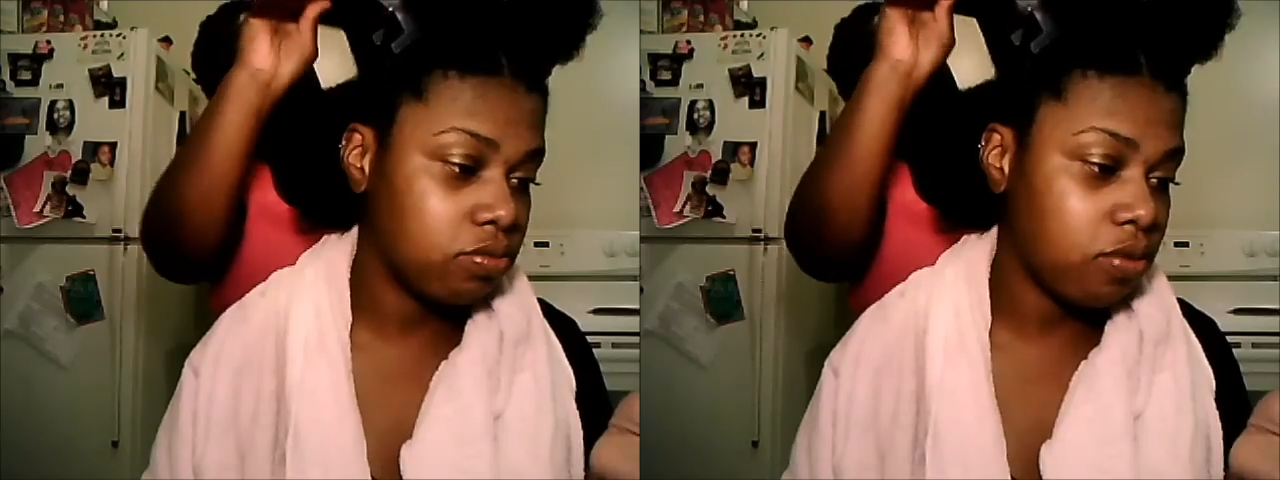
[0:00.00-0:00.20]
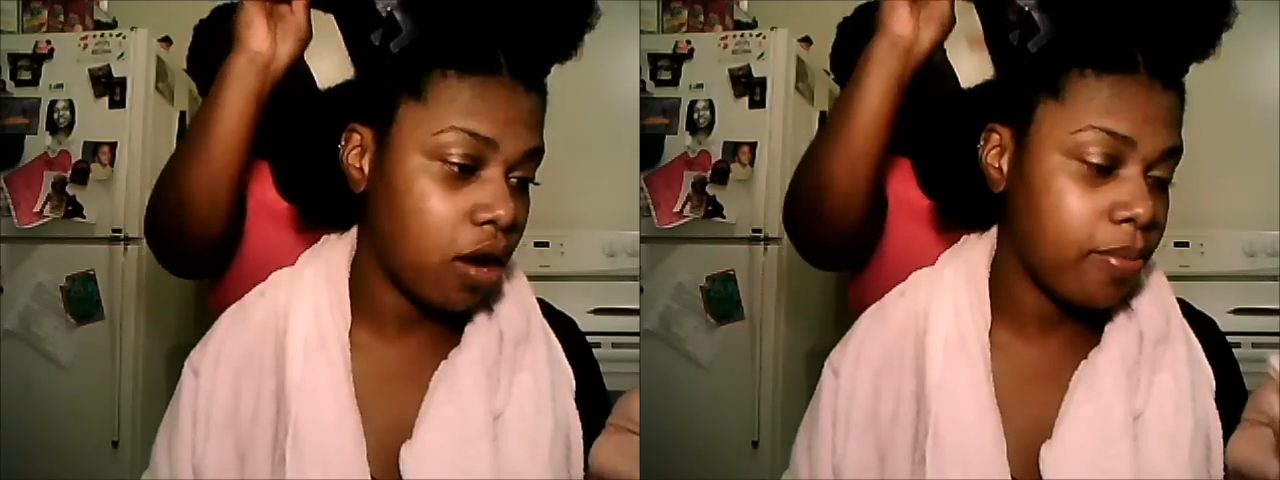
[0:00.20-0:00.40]

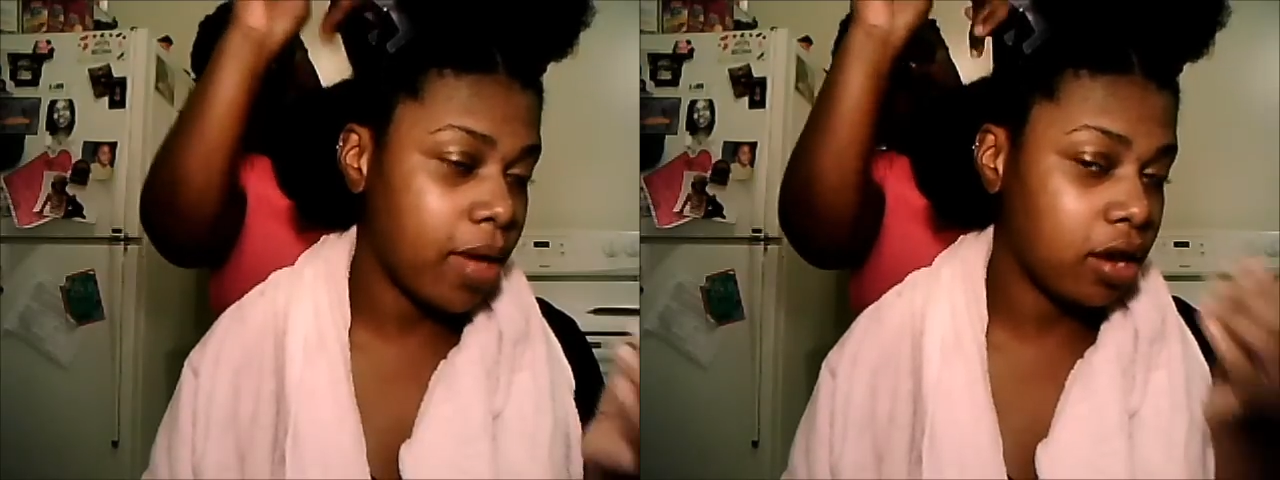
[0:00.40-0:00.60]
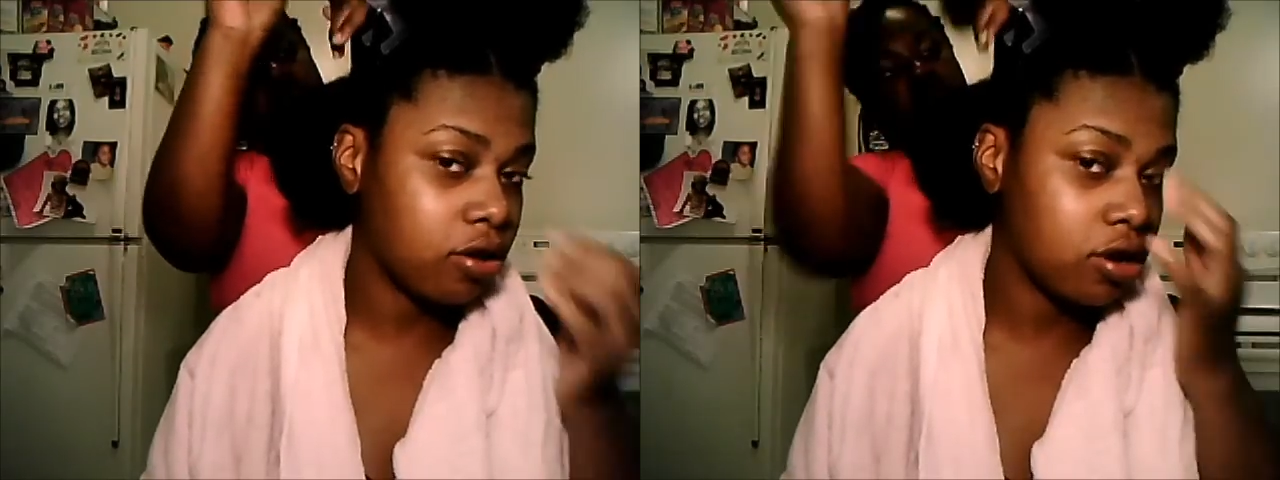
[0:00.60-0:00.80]
right
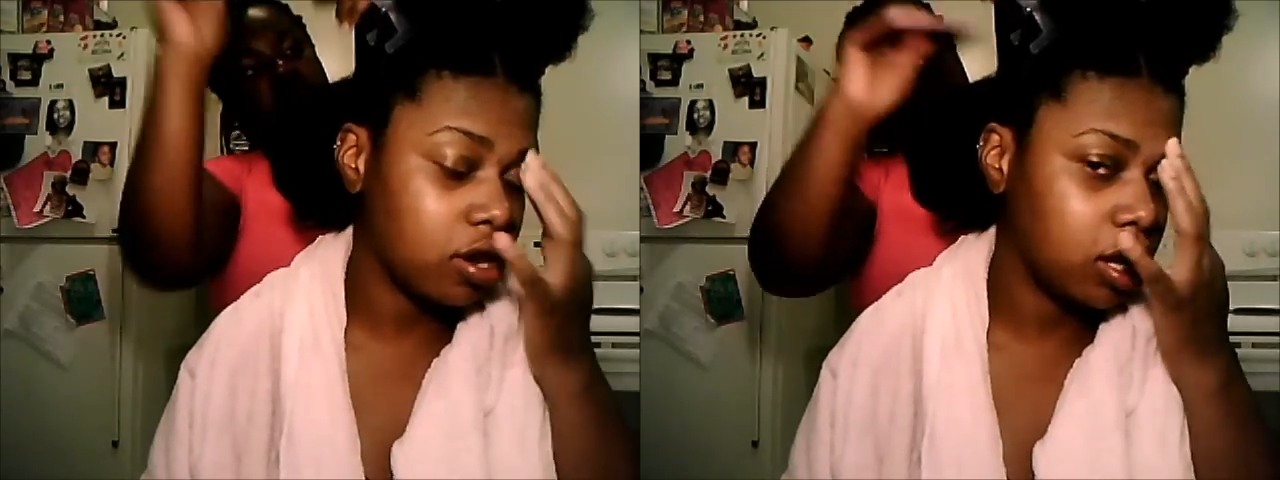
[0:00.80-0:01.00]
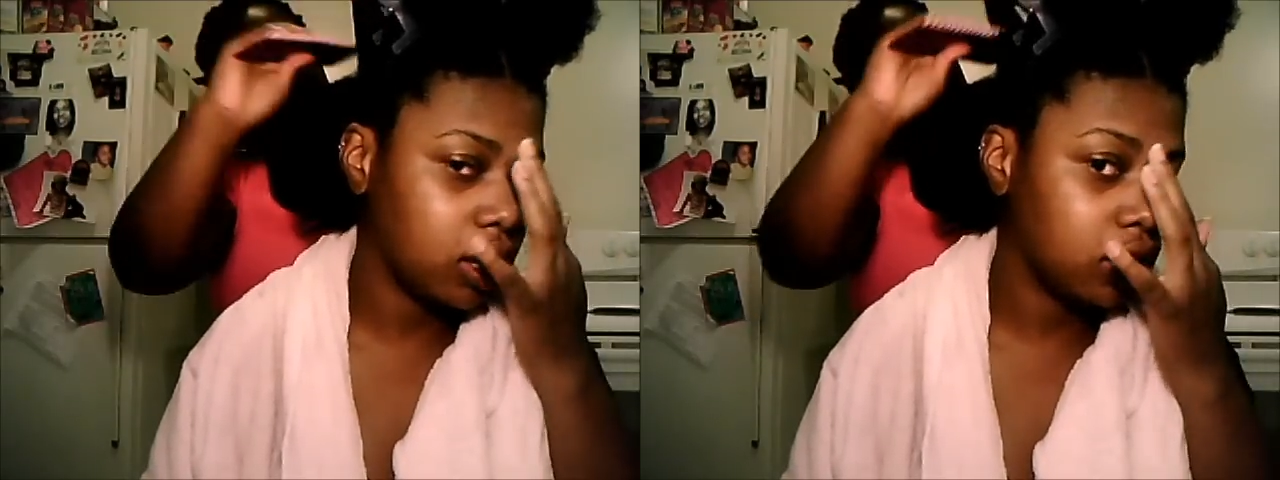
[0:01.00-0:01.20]
back
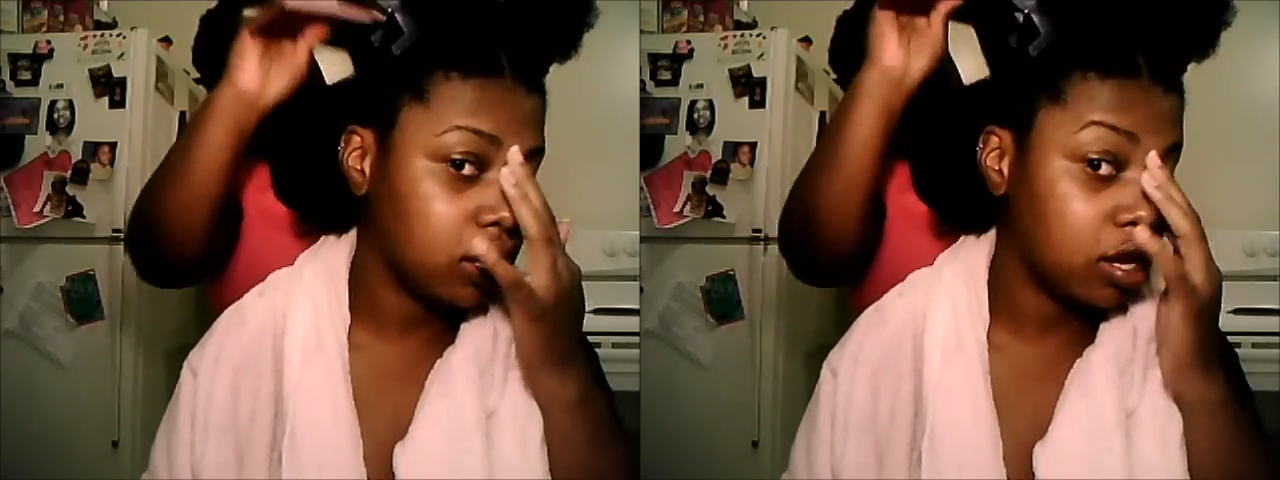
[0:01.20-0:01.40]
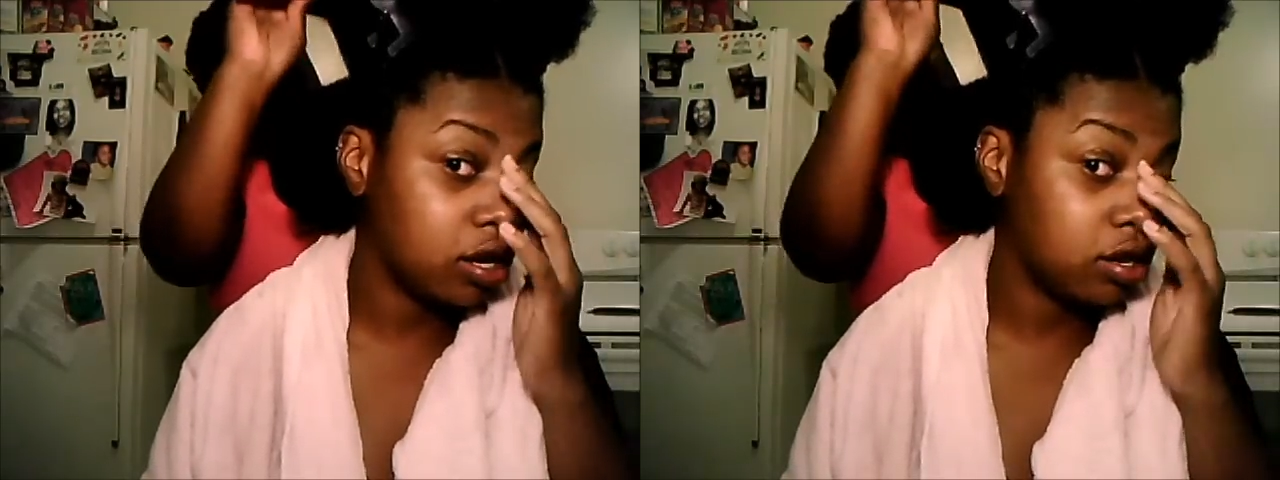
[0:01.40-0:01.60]
curly
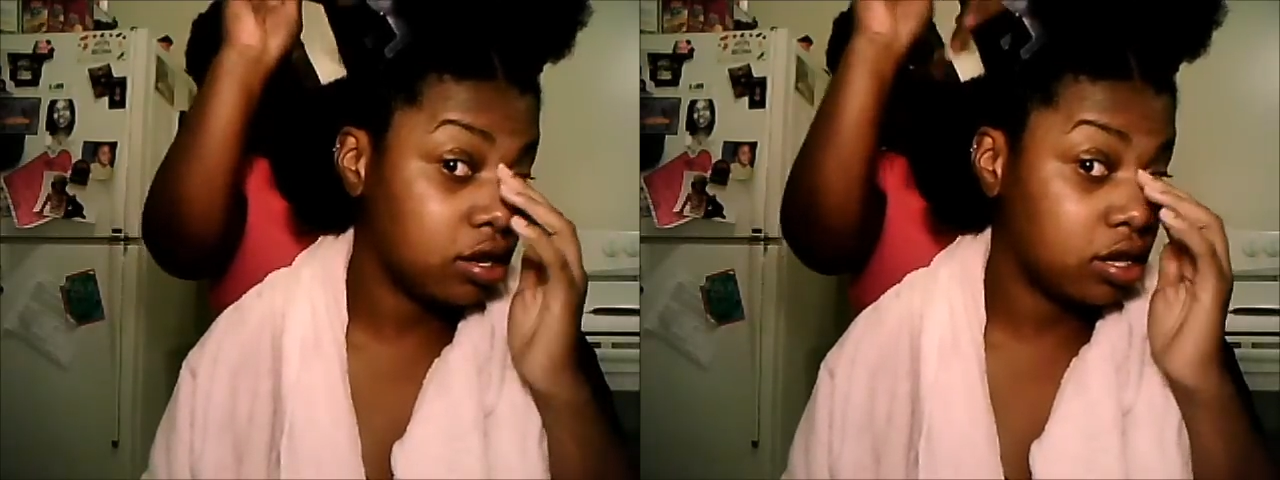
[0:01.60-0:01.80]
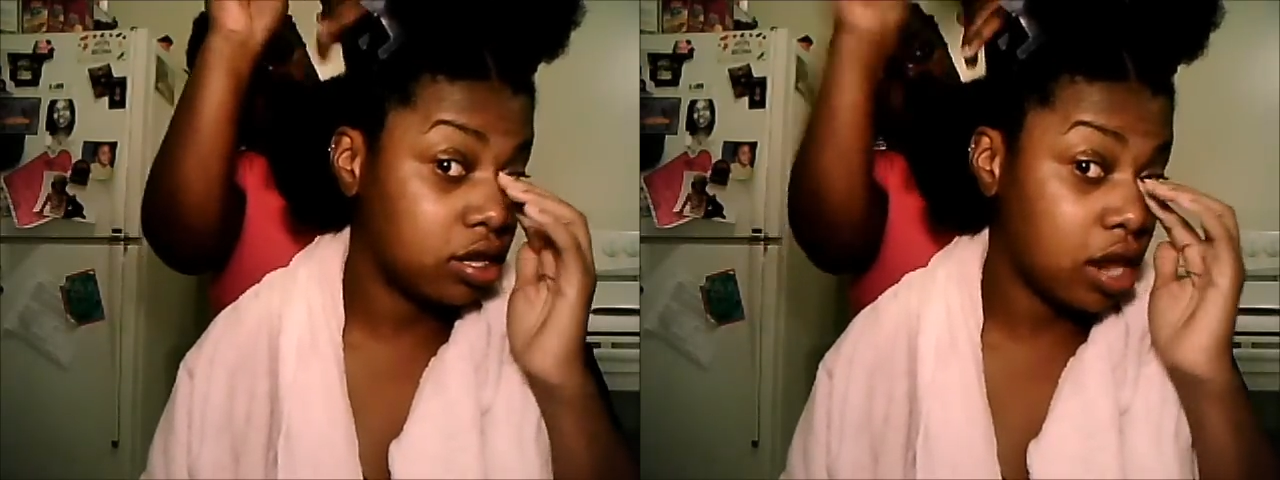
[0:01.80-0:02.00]
and
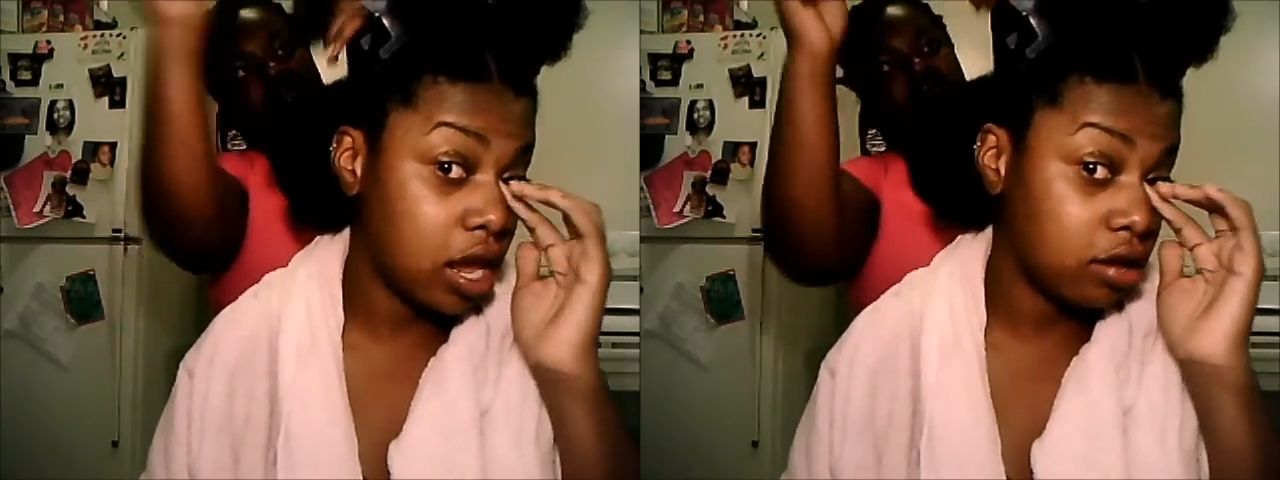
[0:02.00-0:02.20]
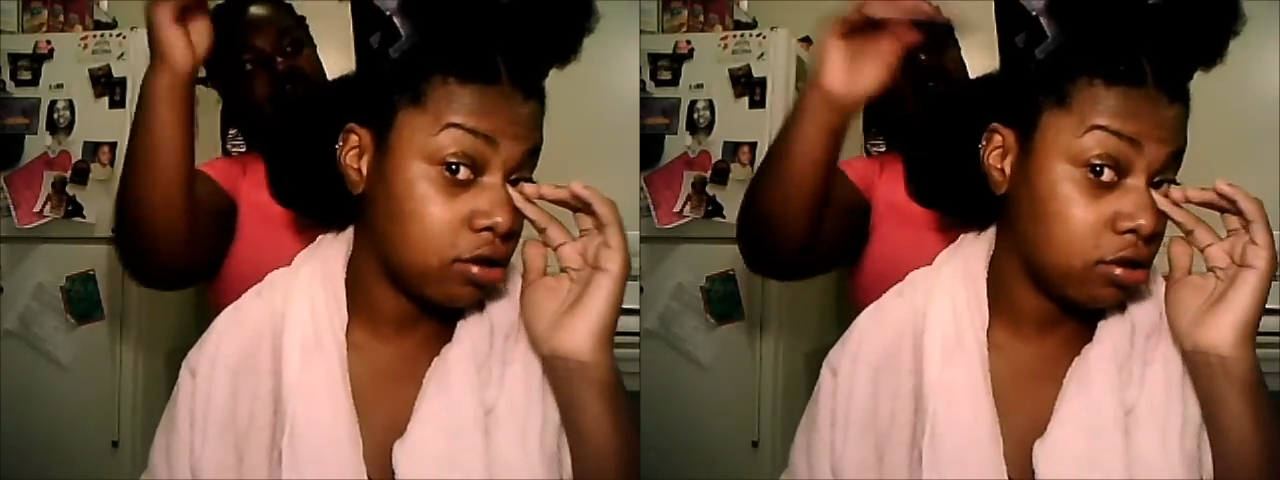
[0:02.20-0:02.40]

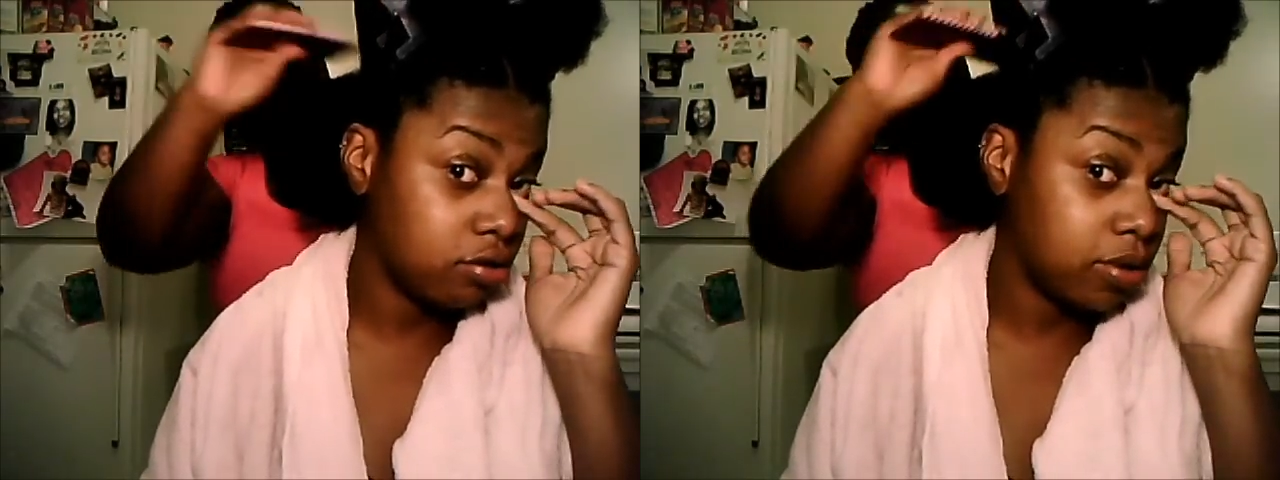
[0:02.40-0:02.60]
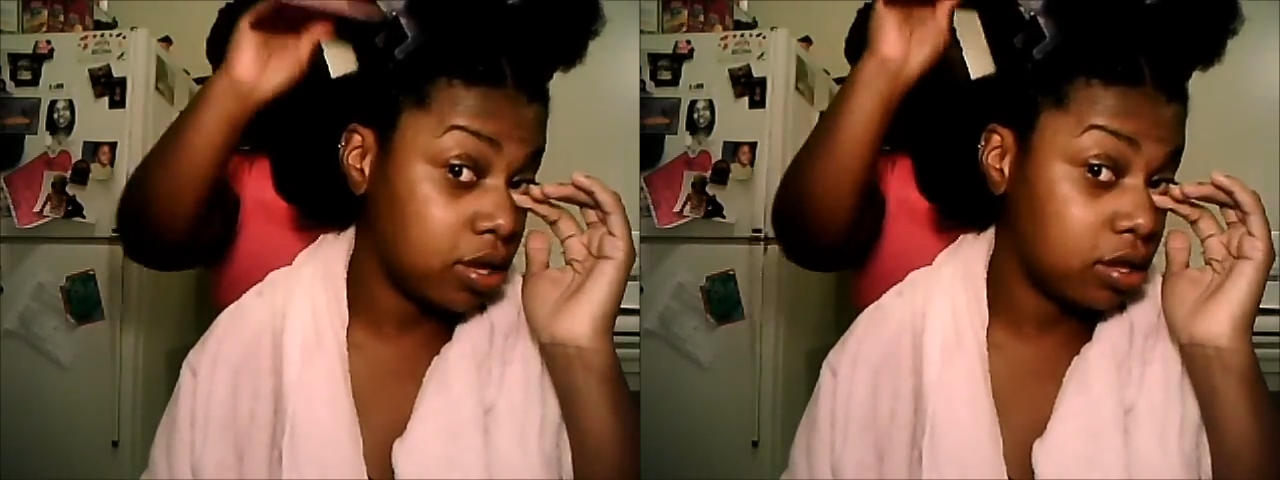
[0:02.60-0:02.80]
tangled a little
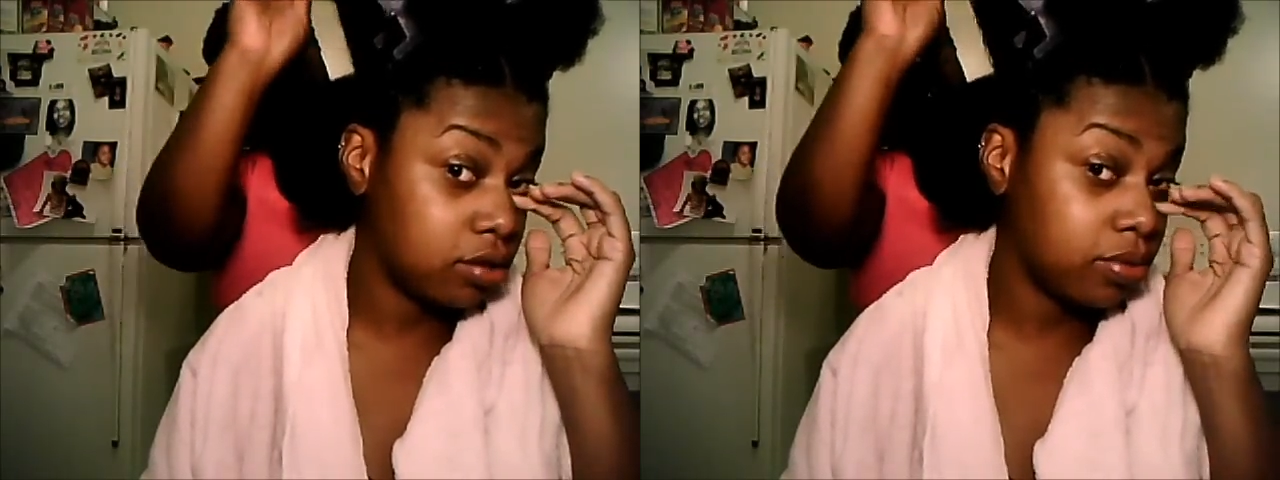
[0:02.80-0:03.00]
bit.